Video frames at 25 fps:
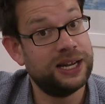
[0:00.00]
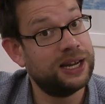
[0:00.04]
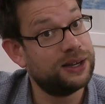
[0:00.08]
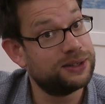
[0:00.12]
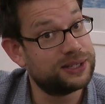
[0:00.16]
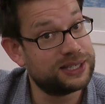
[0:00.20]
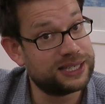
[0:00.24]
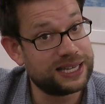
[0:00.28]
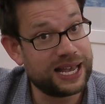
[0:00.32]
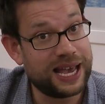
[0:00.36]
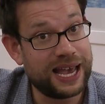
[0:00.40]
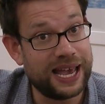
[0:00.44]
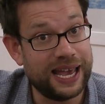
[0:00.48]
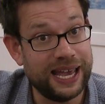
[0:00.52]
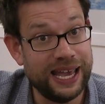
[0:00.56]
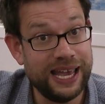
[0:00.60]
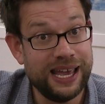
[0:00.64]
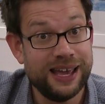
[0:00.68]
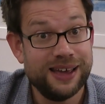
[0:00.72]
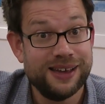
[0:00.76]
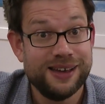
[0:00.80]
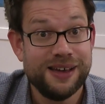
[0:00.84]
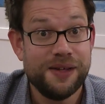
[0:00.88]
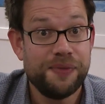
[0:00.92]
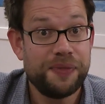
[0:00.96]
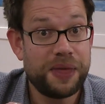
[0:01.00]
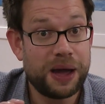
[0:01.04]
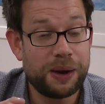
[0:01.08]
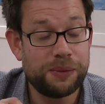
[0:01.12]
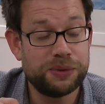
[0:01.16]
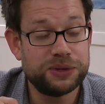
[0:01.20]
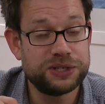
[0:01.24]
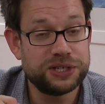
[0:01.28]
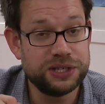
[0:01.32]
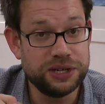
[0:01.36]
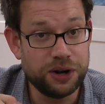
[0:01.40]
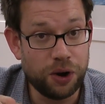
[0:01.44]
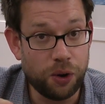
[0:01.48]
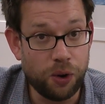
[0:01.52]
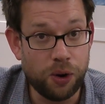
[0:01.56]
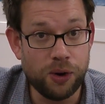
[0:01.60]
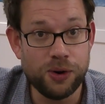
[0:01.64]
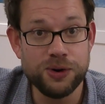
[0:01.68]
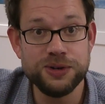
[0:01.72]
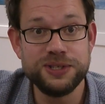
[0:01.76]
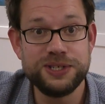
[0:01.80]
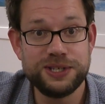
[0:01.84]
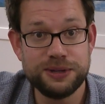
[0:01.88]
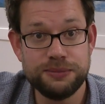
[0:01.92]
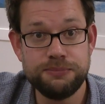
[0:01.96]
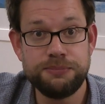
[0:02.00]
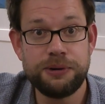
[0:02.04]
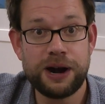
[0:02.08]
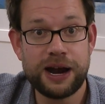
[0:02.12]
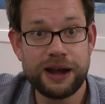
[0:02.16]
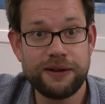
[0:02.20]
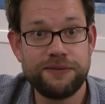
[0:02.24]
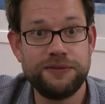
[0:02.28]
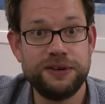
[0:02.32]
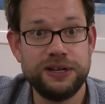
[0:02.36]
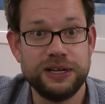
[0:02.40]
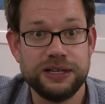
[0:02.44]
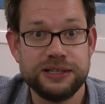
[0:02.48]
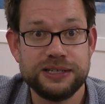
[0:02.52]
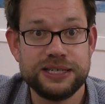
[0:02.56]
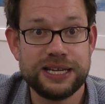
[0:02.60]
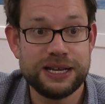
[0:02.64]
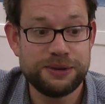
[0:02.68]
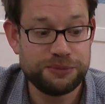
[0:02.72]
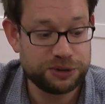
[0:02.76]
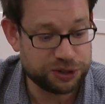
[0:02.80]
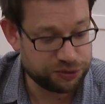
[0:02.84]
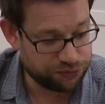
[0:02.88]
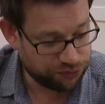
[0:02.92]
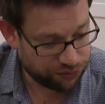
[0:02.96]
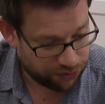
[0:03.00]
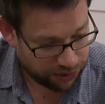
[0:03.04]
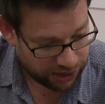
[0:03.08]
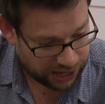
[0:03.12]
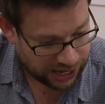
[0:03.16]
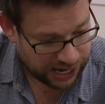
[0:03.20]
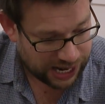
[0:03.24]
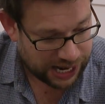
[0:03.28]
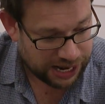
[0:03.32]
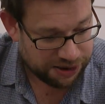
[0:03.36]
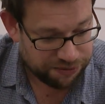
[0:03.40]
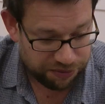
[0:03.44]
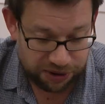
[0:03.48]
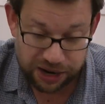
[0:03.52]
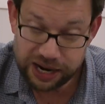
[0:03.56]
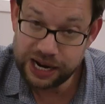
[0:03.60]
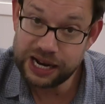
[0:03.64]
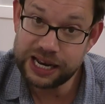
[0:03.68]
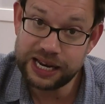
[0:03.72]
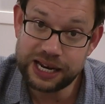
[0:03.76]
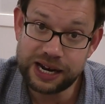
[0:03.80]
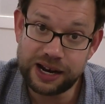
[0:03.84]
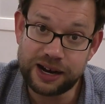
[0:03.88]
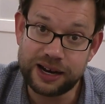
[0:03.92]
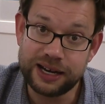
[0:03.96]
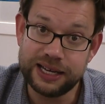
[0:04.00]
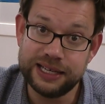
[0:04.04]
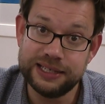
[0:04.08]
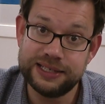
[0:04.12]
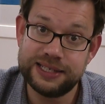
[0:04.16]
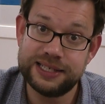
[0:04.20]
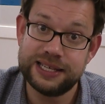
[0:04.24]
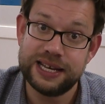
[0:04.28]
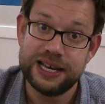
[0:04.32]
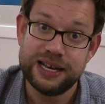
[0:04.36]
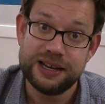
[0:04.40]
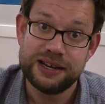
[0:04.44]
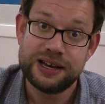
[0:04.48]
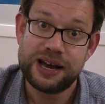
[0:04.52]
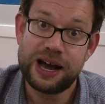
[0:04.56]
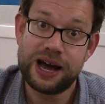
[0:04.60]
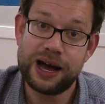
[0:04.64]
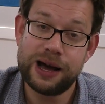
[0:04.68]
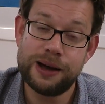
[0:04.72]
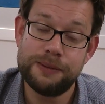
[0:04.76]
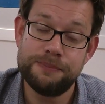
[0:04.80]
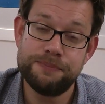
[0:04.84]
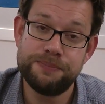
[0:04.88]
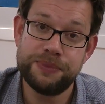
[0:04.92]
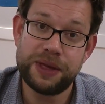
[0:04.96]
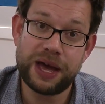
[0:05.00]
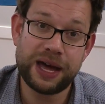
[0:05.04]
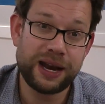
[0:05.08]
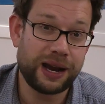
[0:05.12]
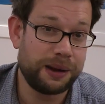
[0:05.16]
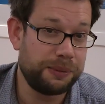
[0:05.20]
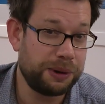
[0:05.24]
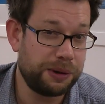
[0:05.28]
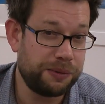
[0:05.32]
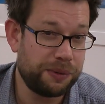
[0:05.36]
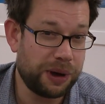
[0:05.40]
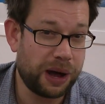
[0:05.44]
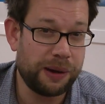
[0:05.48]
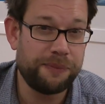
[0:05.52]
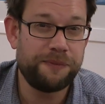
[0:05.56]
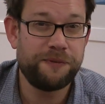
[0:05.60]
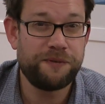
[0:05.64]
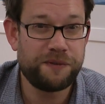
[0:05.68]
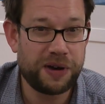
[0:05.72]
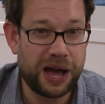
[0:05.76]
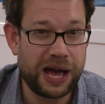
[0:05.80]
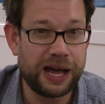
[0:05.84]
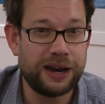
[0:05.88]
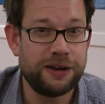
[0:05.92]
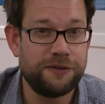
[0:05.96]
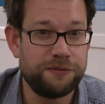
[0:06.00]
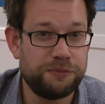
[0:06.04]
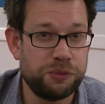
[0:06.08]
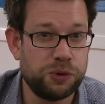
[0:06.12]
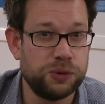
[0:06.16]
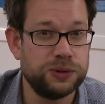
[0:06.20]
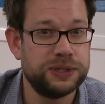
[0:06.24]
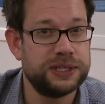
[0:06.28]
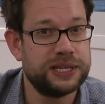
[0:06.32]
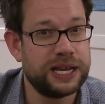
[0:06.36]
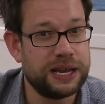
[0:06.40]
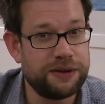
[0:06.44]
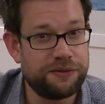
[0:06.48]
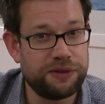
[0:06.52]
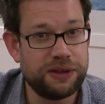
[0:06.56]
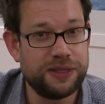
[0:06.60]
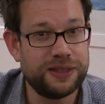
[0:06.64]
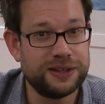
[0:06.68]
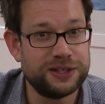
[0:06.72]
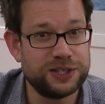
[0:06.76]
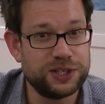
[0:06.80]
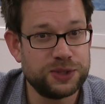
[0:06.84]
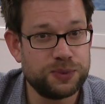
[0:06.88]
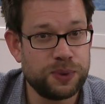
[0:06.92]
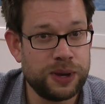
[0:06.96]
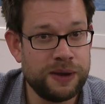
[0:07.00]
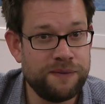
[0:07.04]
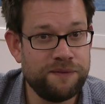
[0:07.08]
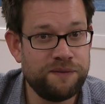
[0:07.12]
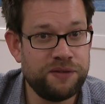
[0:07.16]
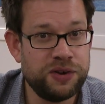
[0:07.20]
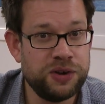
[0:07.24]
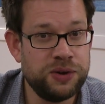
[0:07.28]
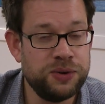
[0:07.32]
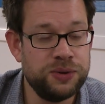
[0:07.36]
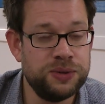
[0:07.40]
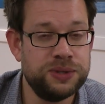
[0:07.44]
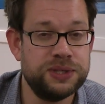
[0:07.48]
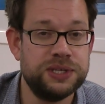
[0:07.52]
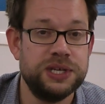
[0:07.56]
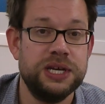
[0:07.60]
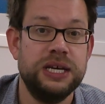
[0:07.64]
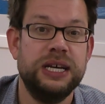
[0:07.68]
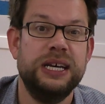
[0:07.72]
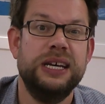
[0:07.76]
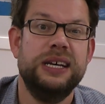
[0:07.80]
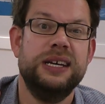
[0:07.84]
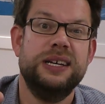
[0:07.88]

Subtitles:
And I'll say that was an awesome breakfast. It was really, really nice, and I'm a fan of more savoury than sweet foods.